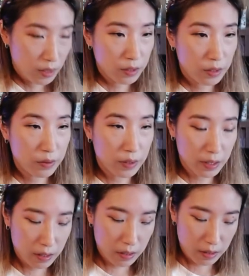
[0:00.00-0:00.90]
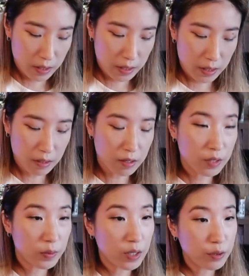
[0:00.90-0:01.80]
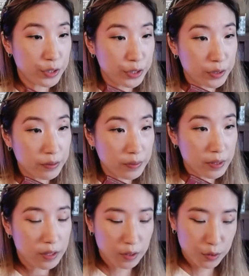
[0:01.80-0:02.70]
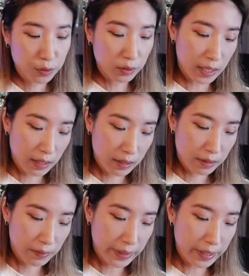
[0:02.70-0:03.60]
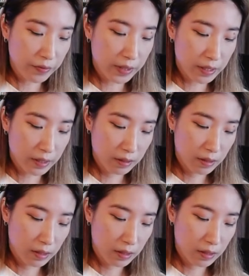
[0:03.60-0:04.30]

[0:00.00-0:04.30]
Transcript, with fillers: So this is also a go-to. It's the Hoola Benefit.